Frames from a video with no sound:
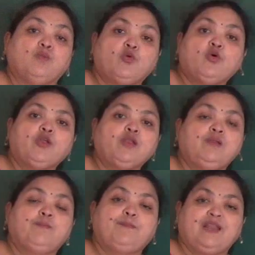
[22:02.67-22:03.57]
more
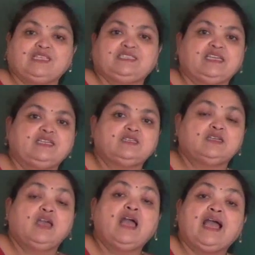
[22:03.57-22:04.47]
pleasant
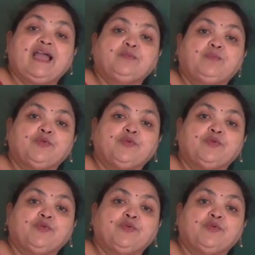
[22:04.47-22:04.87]
and